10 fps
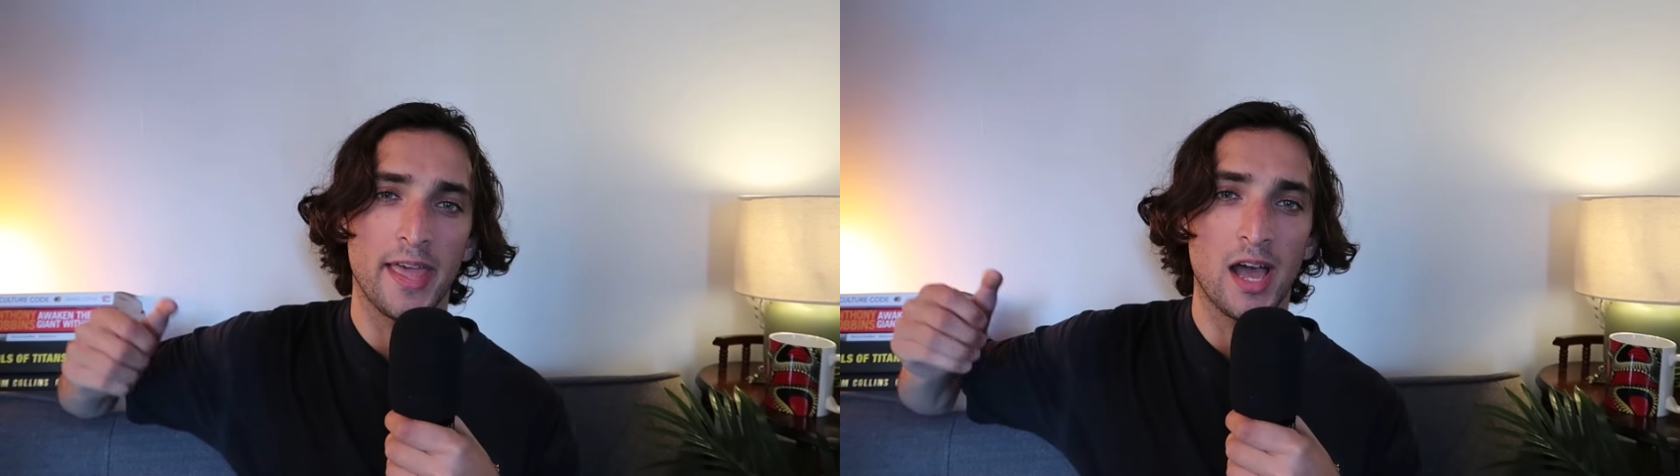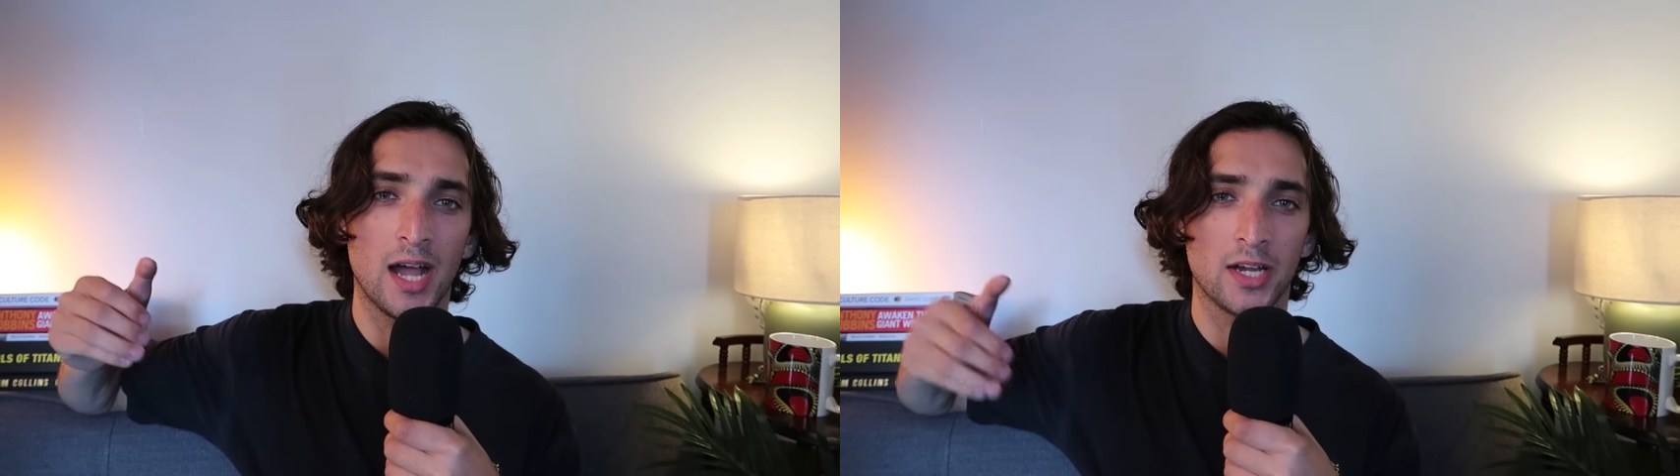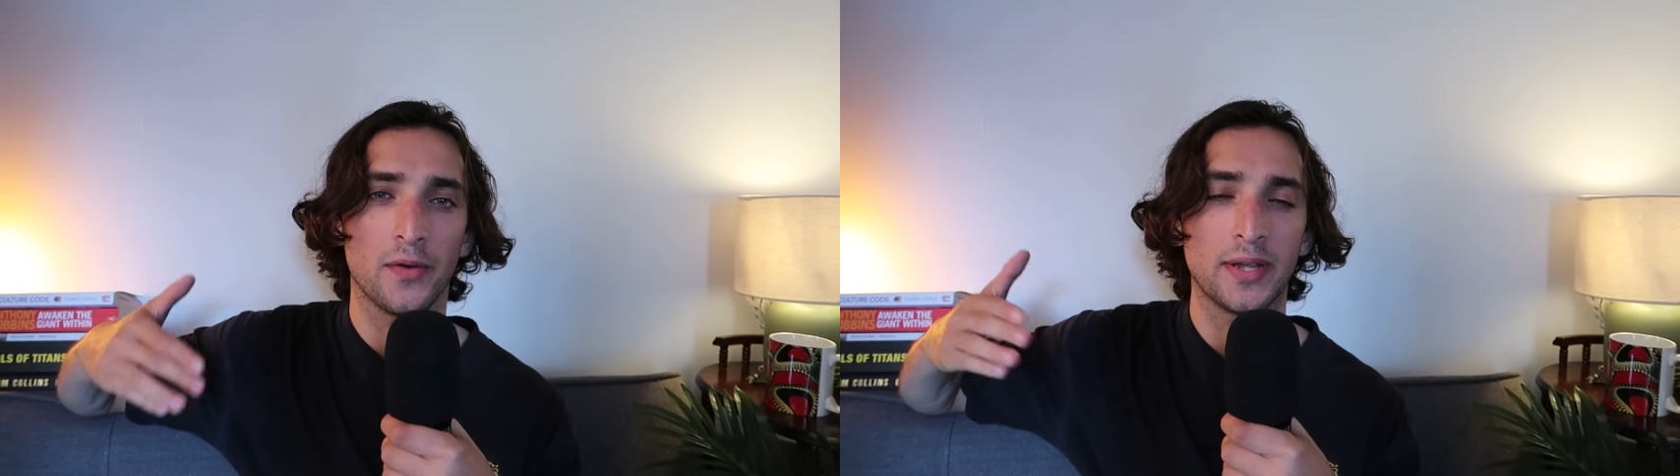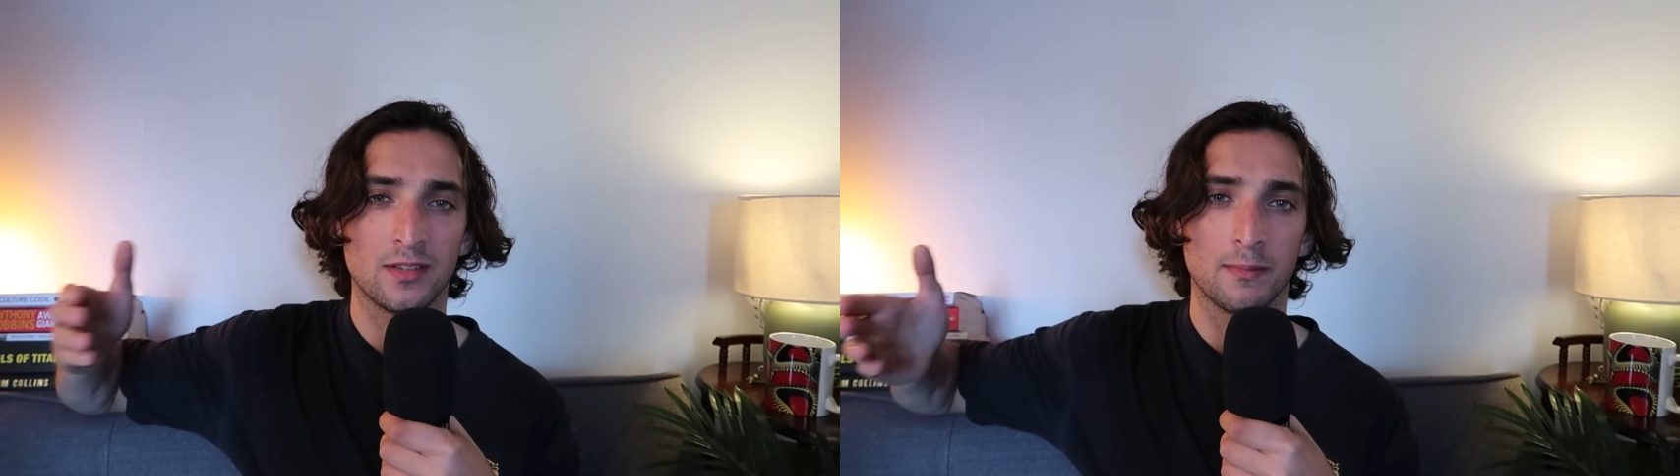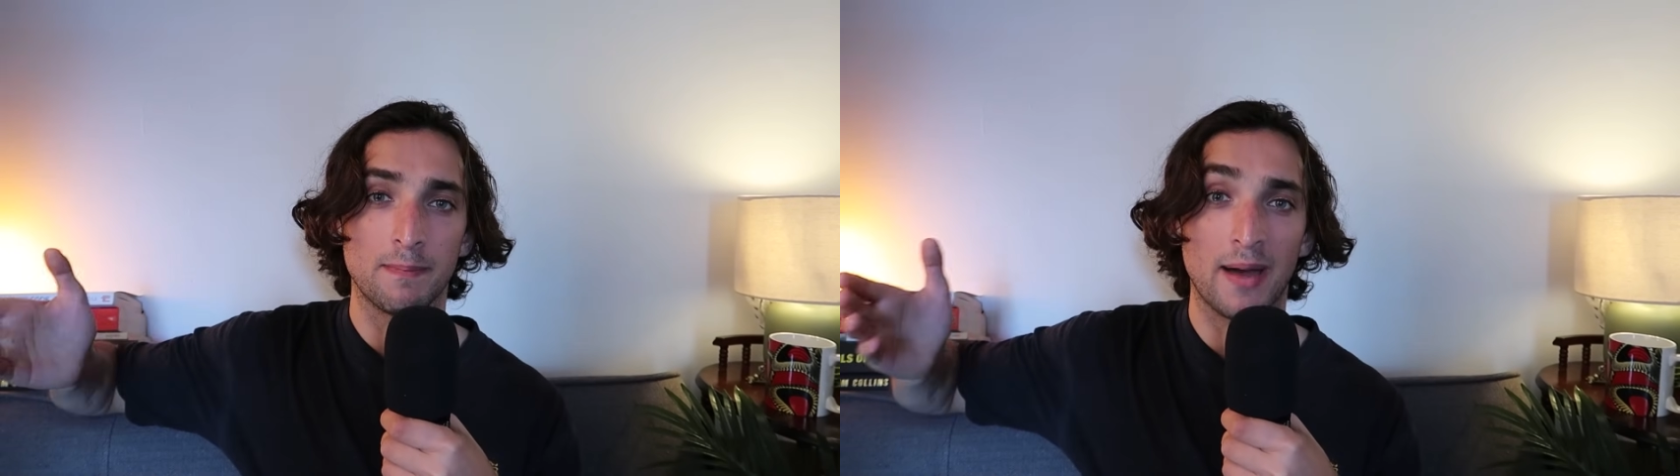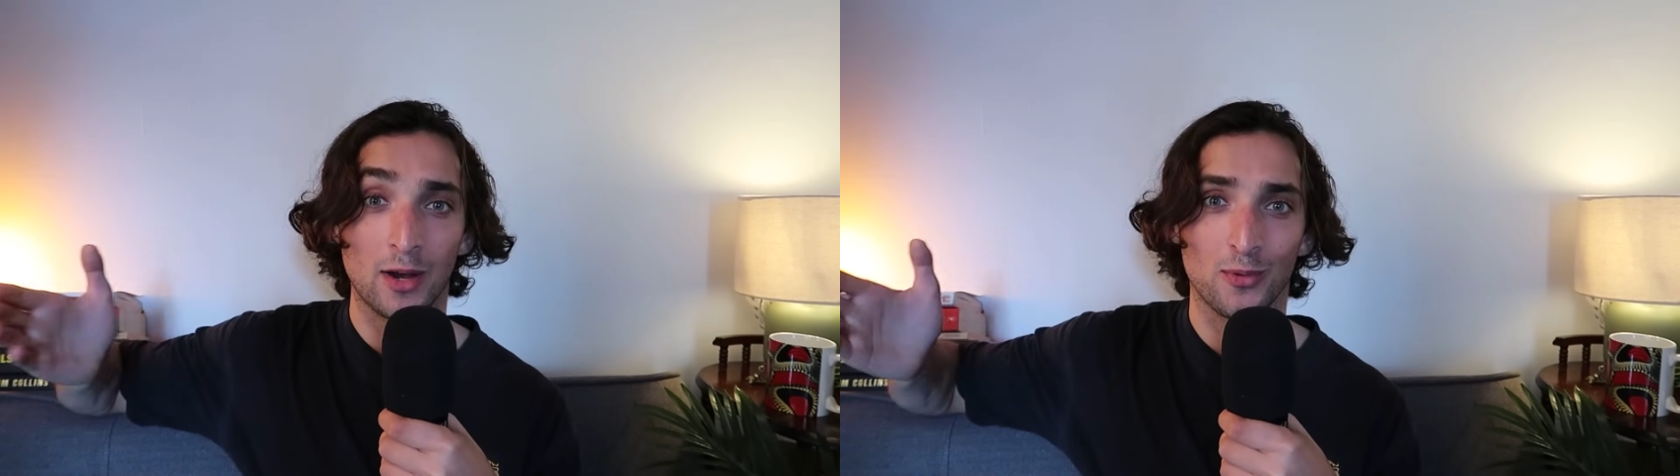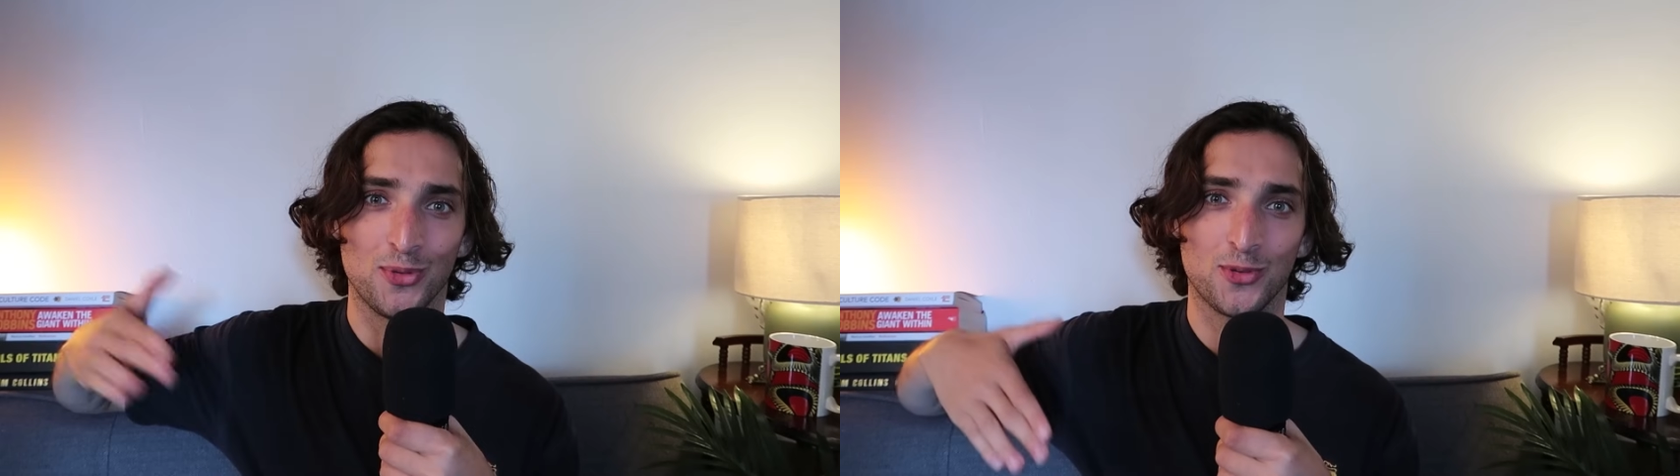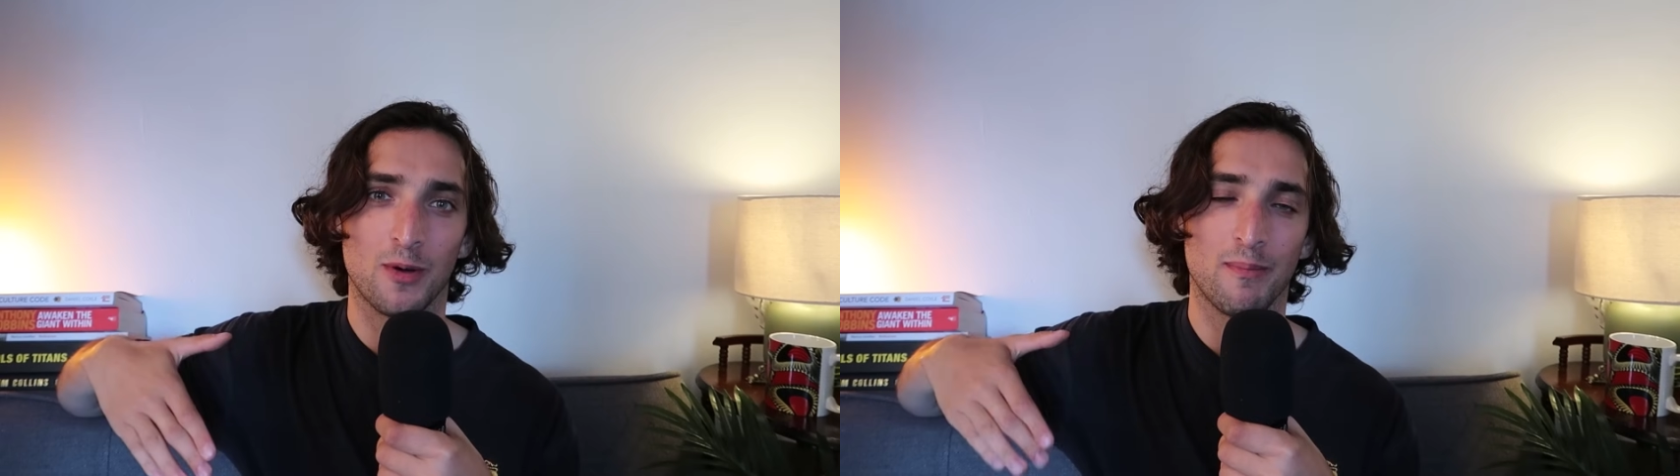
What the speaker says: they are going to be backwards